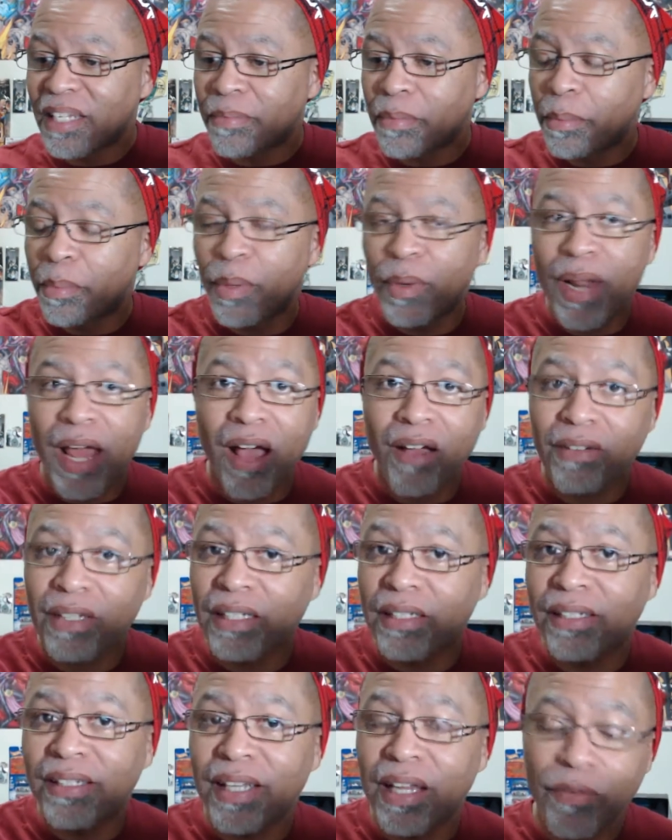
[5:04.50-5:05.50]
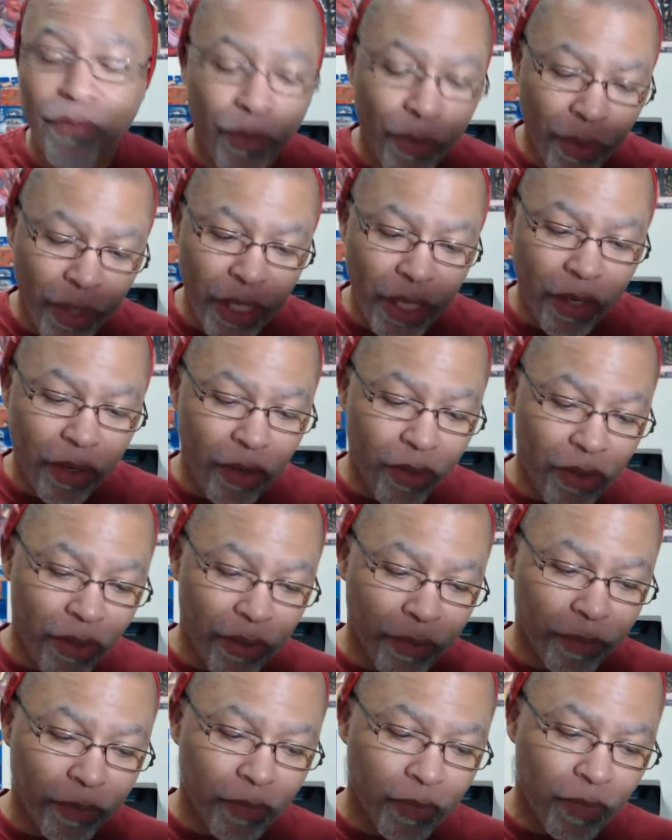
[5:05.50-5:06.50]
that's been put out in several
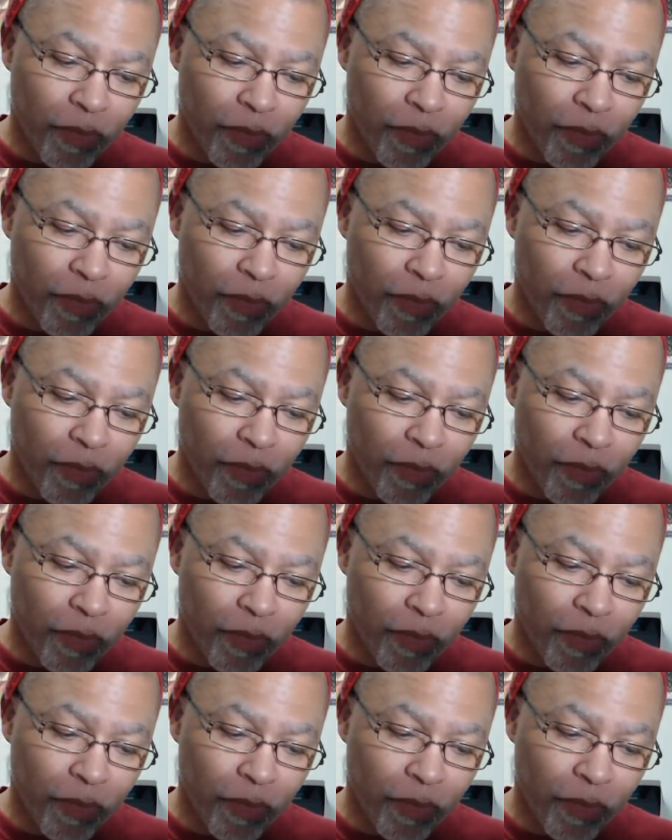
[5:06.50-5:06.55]
years.